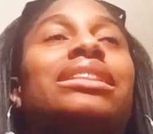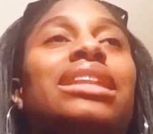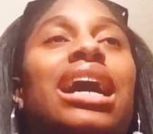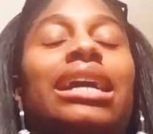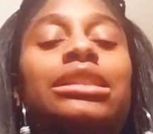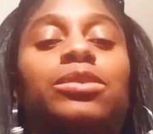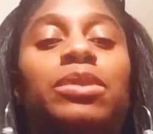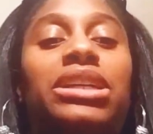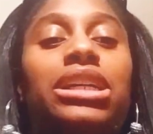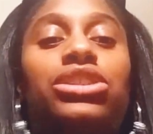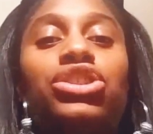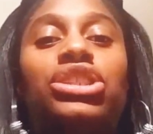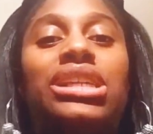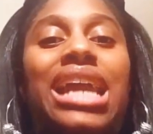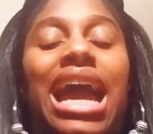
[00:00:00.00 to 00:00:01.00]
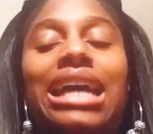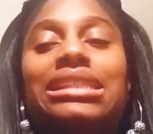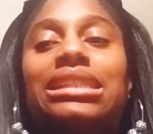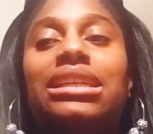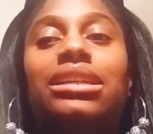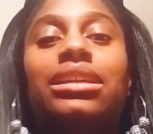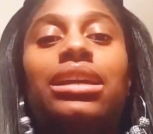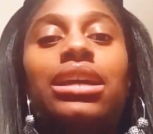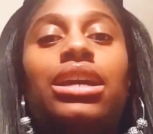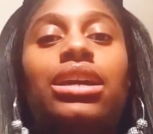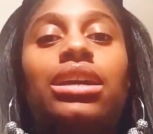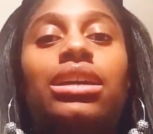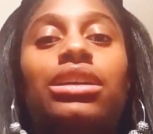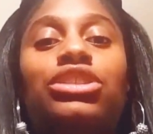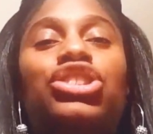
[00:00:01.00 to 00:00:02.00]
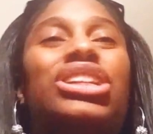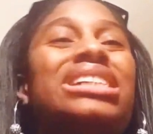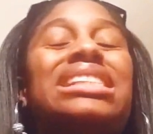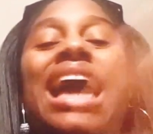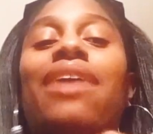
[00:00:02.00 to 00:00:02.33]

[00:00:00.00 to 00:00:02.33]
the lines, because she doesn't